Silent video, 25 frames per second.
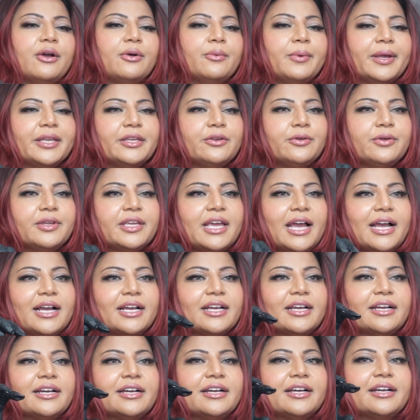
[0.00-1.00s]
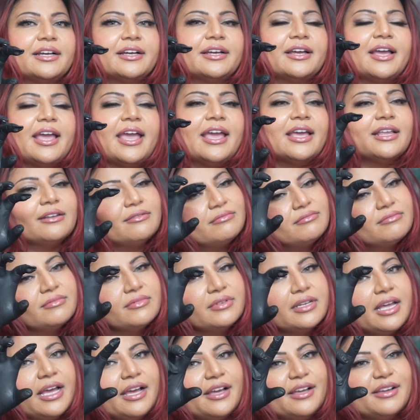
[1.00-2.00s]
when you're younger
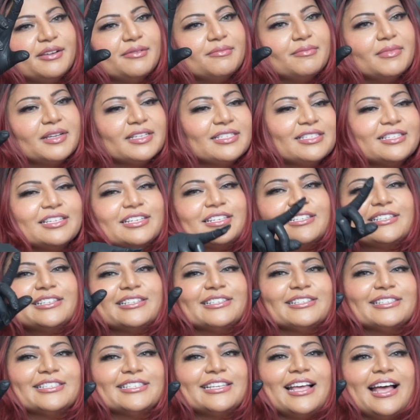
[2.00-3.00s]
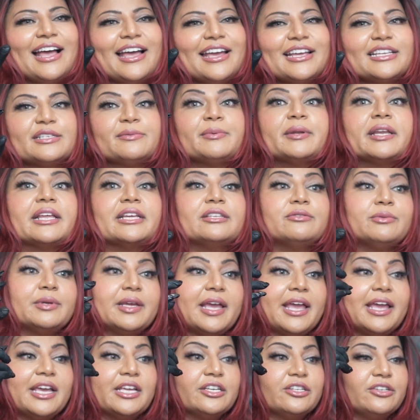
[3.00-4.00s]
and a certain size, but as we
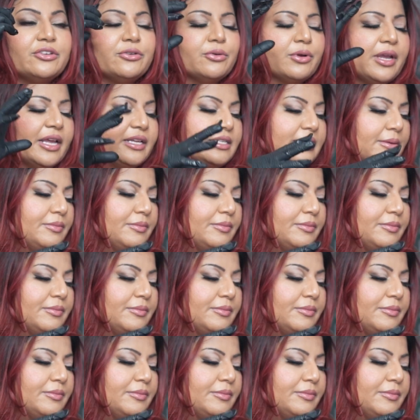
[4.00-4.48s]
age, you get